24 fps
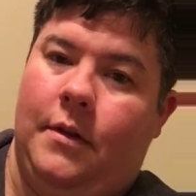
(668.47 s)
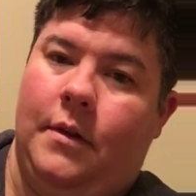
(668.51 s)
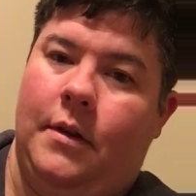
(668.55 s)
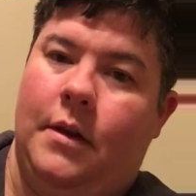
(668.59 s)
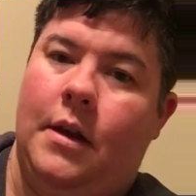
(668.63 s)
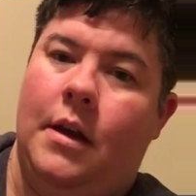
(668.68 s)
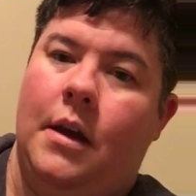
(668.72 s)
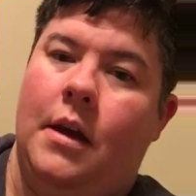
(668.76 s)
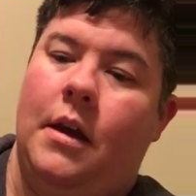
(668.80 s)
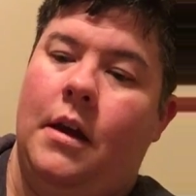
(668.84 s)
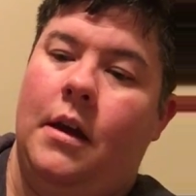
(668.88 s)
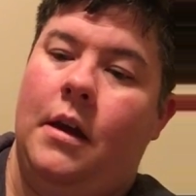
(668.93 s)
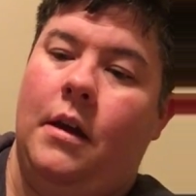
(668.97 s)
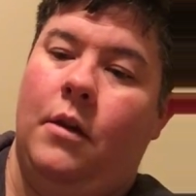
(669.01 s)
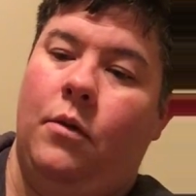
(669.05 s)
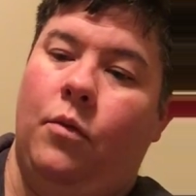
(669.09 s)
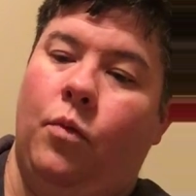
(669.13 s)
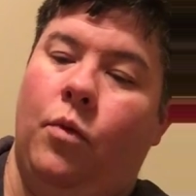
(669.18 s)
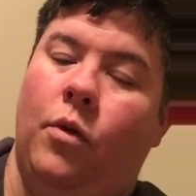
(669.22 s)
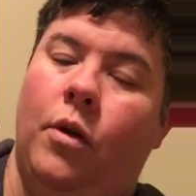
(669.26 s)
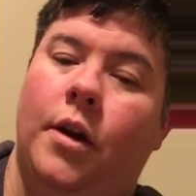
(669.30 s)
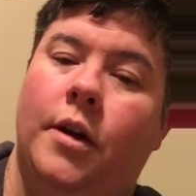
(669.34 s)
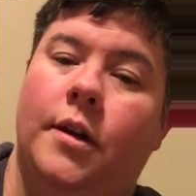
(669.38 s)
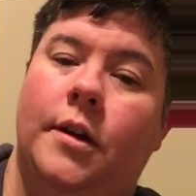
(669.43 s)
and
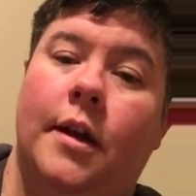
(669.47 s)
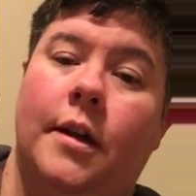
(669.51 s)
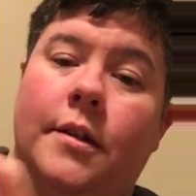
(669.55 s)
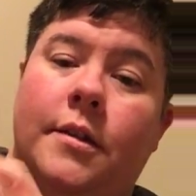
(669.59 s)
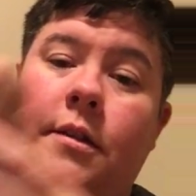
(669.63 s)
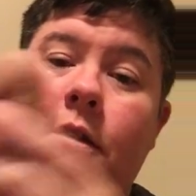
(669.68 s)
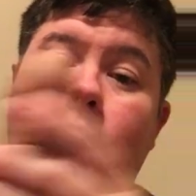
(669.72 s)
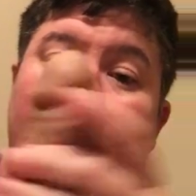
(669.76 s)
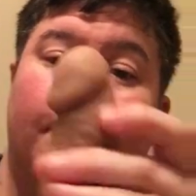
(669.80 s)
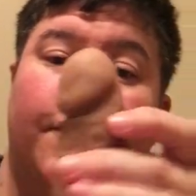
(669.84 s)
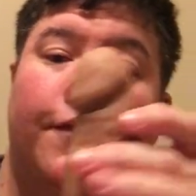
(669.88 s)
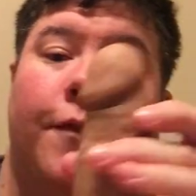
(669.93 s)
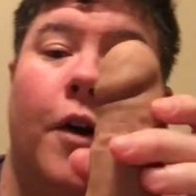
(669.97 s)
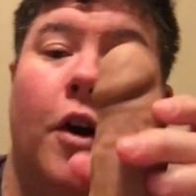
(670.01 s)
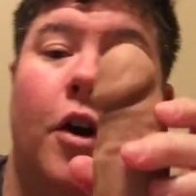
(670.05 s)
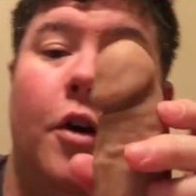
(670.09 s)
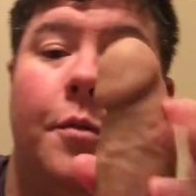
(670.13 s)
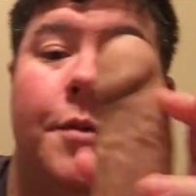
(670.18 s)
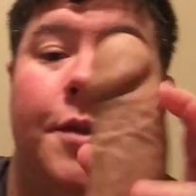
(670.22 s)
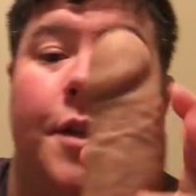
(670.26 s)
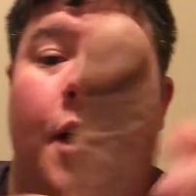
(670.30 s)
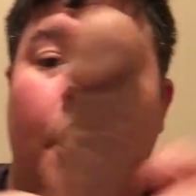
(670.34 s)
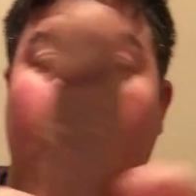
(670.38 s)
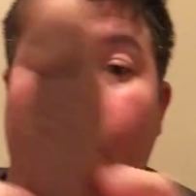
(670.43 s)
what it does is it
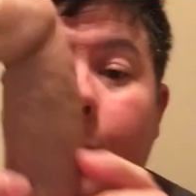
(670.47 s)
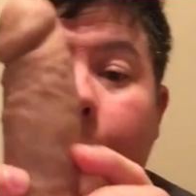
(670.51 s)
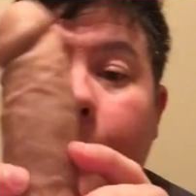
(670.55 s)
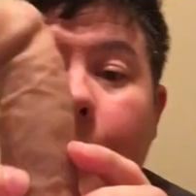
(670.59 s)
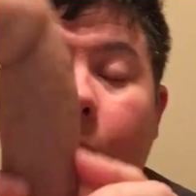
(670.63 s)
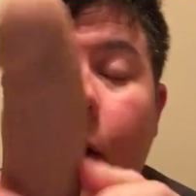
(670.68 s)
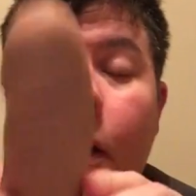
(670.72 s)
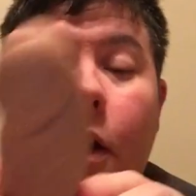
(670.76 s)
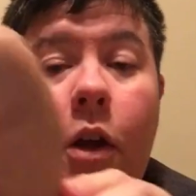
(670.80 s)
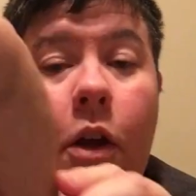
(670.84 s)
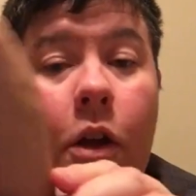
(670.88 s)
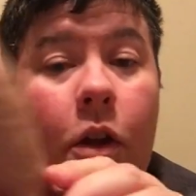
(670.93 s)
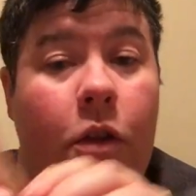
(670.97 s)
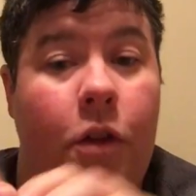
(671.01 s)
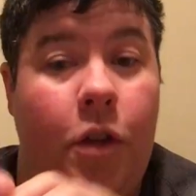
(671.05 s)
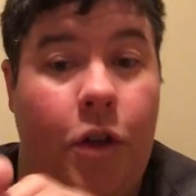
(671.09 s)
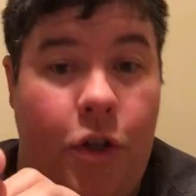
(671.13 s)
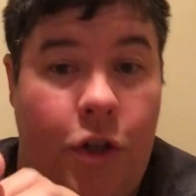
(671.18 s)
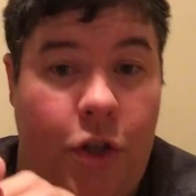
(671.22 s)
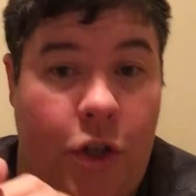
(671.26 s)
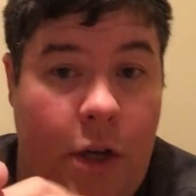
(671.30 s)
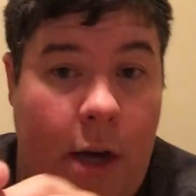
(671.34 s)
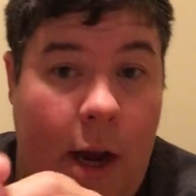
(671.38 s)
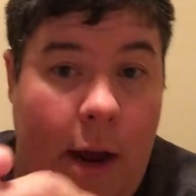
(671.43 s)
firms up the
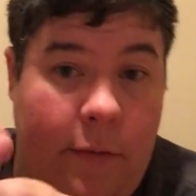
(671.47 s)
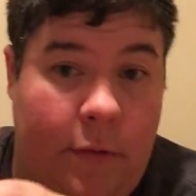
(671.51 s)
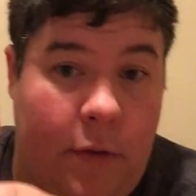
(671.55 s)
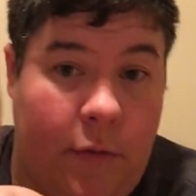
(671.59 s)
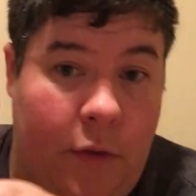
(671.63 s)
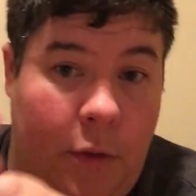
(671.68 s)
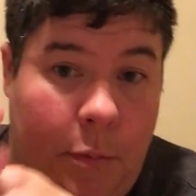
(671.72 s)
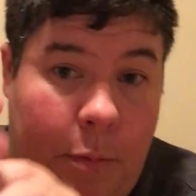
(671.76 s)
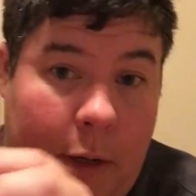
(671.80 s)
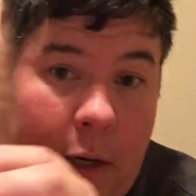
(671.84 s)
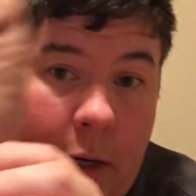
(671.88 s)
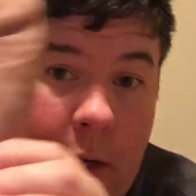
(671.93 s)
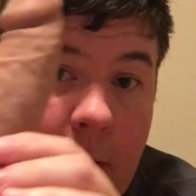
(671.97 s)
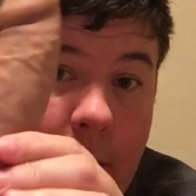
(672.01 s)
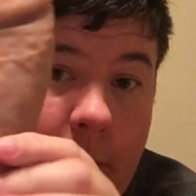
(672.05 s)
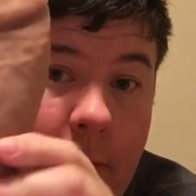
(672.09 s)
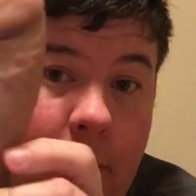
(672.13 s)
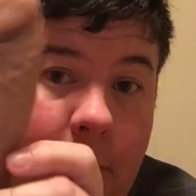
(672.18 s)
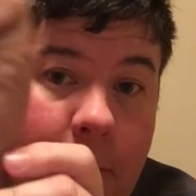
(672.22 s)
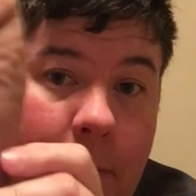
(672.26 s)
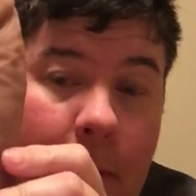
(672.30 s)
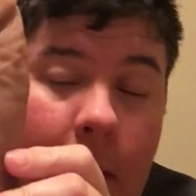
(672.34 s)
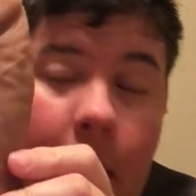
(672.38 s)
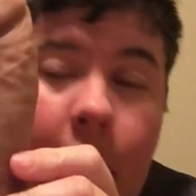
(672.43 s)
shaft of your
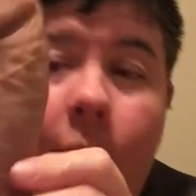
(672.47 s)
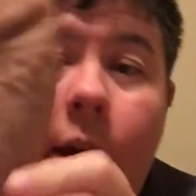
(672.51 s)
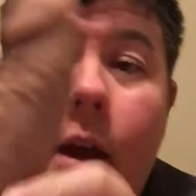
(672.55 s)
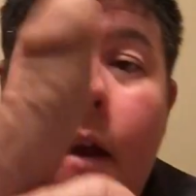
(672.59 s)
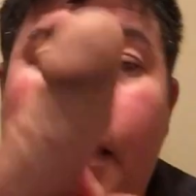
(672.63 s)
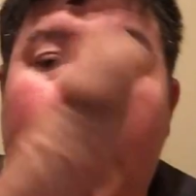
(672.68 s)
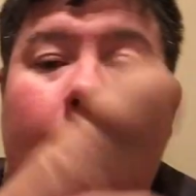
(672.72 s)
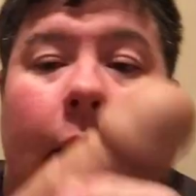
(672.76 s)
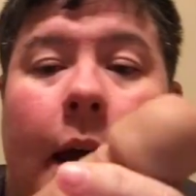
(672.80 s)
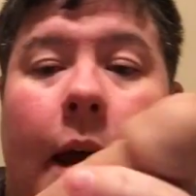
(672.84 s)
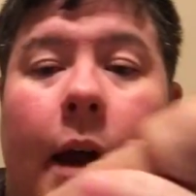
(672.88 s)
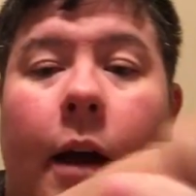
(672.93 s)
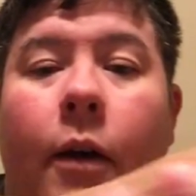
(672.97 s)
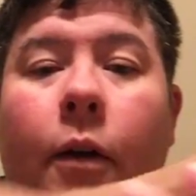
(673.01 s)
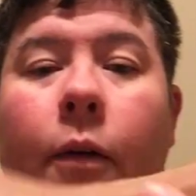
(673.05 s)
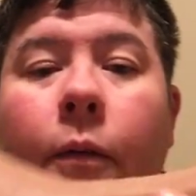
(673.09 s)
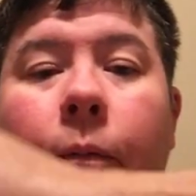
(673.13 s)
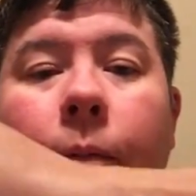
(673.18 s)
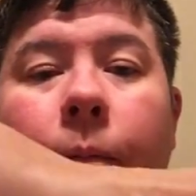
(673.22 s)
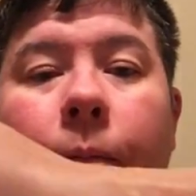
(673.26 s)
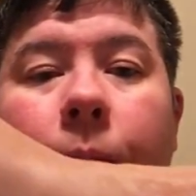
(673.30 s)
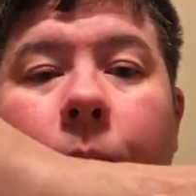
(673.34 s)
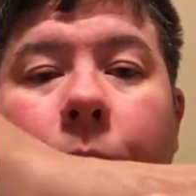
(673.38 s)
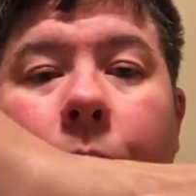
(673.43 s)
penis.
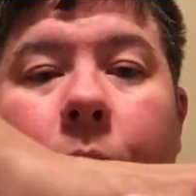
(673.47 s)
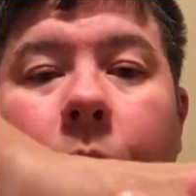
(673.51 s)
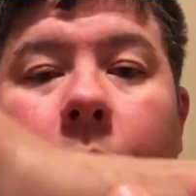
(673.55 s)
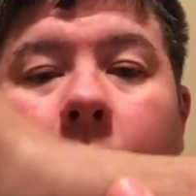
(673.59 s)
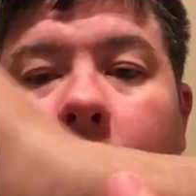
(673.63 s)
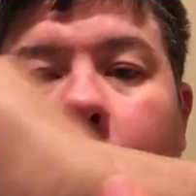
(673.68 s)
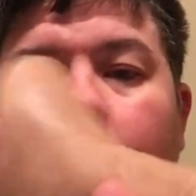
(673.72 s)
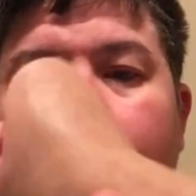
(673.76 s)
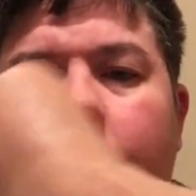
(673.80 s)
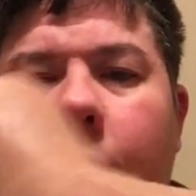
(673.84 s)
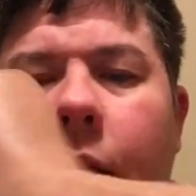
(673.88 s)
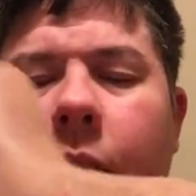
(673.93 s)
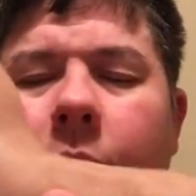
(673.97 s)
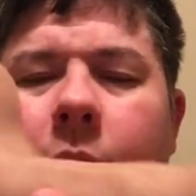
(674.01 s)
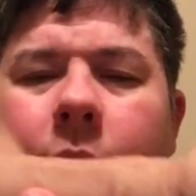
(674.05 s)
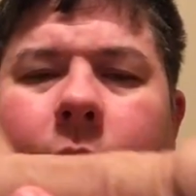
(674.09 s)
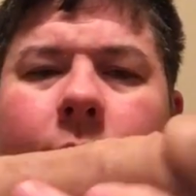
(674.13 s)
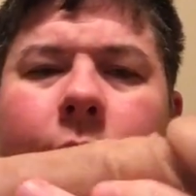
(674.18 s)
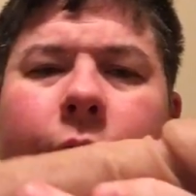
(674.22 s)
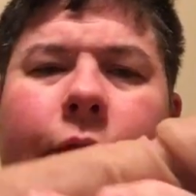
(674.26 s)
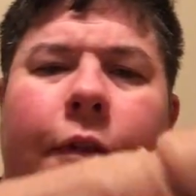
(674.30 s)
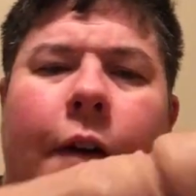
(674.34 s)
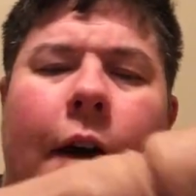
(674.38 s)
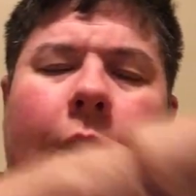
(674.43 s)
Now, like I said, this
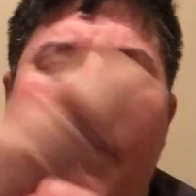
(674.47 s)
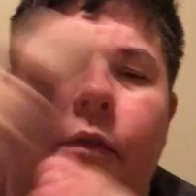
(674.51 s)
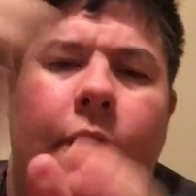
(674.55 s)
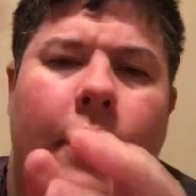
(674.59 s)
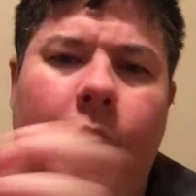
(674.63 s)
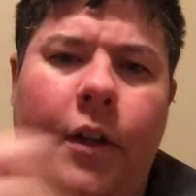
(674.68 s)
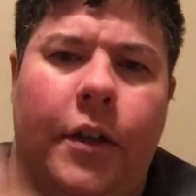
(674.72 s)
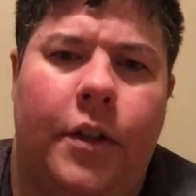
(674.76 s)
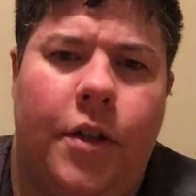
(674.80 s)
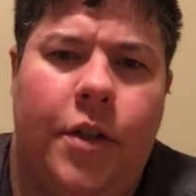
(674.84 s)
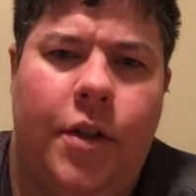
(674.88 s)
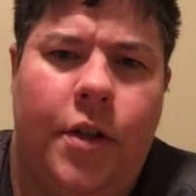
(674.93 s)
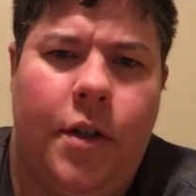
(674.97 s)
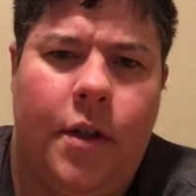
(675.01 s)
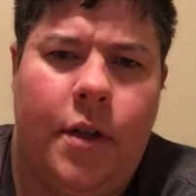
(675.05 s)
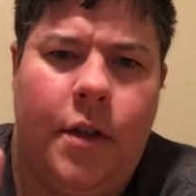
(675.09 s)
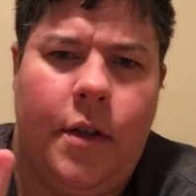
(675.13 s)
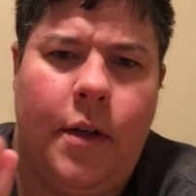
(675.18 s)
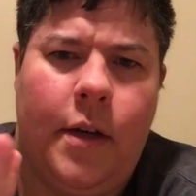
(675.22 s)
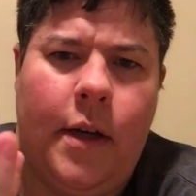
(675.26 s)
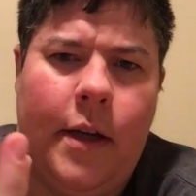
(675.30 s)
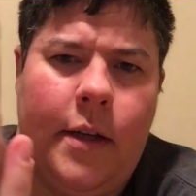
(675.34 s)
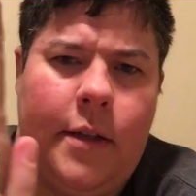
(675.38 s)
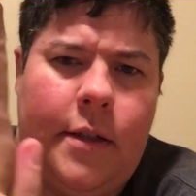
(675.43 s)
is a 5-inch
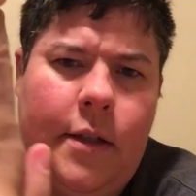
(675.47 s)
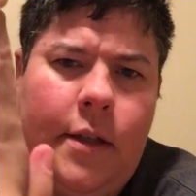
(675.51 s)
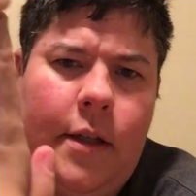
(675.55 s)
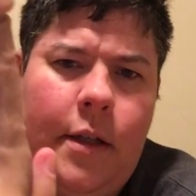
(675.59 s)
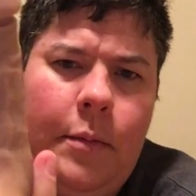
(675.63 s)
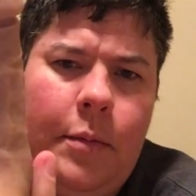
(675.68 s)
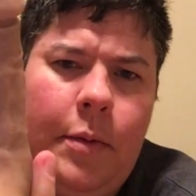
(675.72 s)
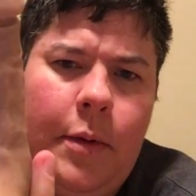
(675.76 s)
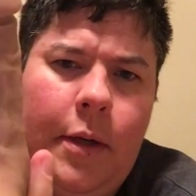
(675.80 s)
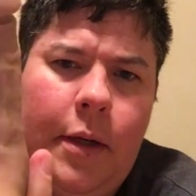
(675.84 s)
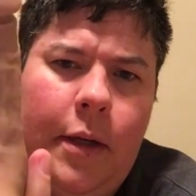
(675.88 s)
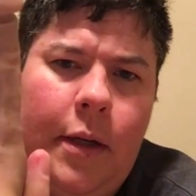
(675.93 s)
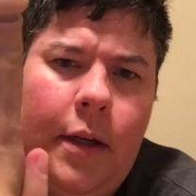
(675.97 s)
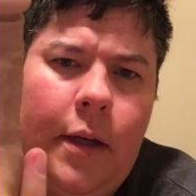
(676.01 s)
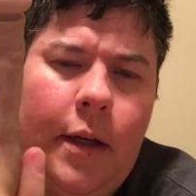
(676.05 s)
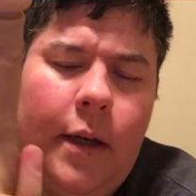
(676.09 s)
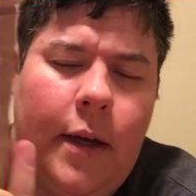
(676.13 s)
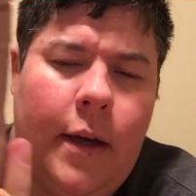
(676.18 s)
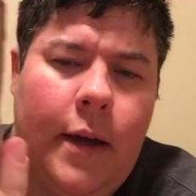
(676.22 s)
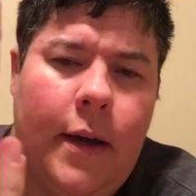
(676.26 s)
STP.